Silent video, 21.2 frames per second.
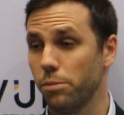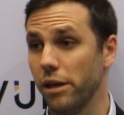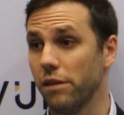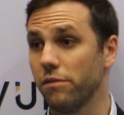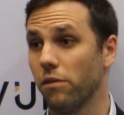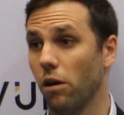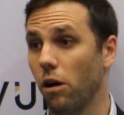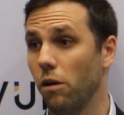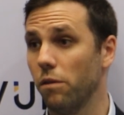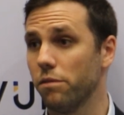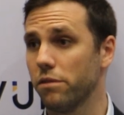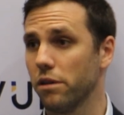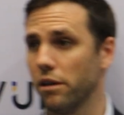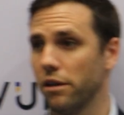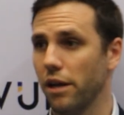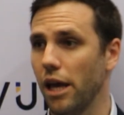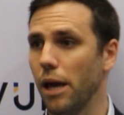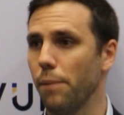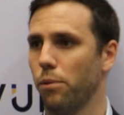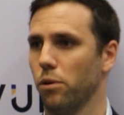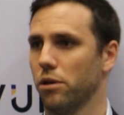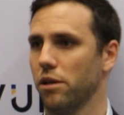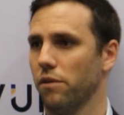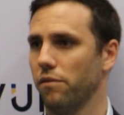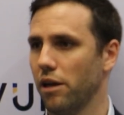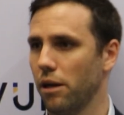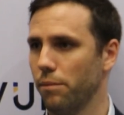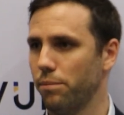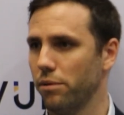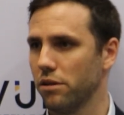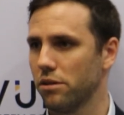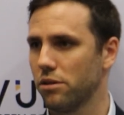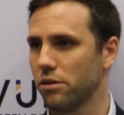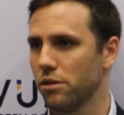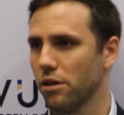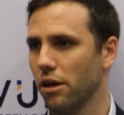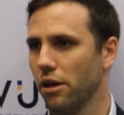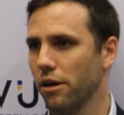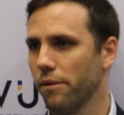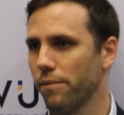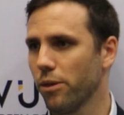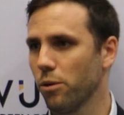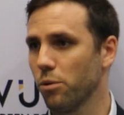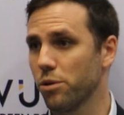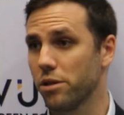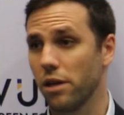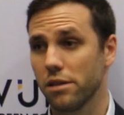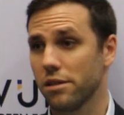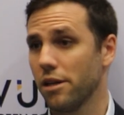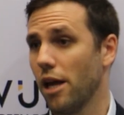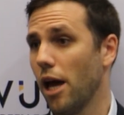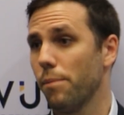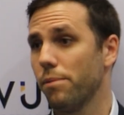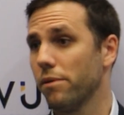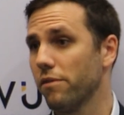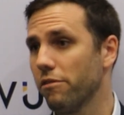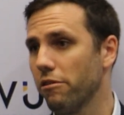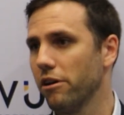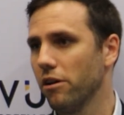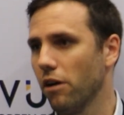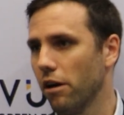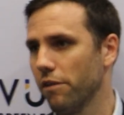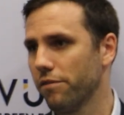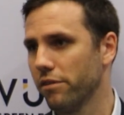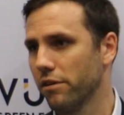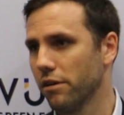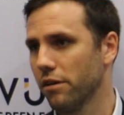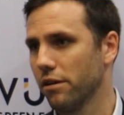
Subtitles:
be involved in an airport development, which doesn't happen very often.